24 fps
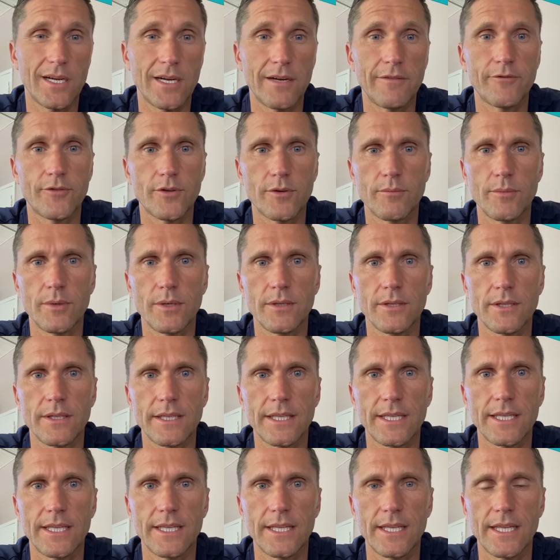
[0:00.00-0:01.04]
comfortable
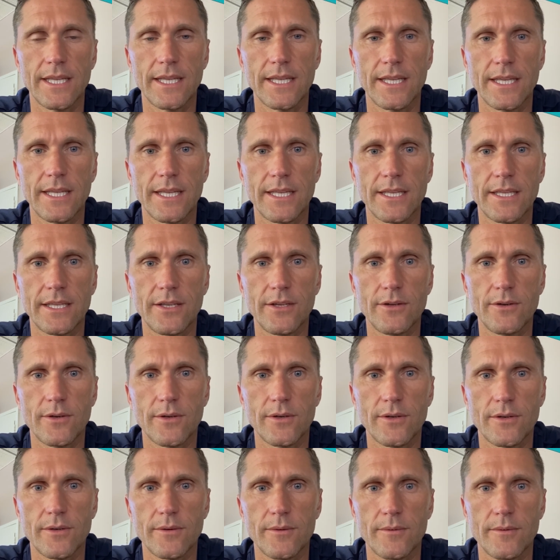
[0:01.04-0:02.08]
in
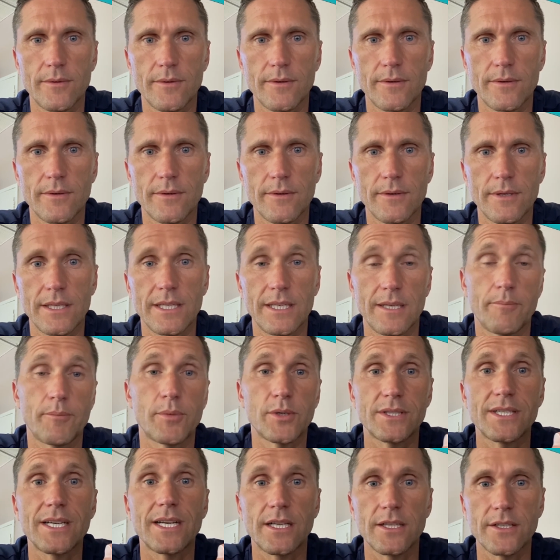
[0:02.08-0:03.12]
a
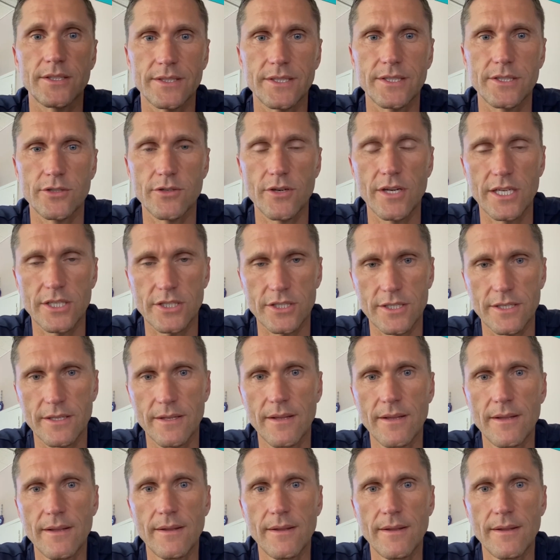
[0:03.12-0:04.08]
particular situation.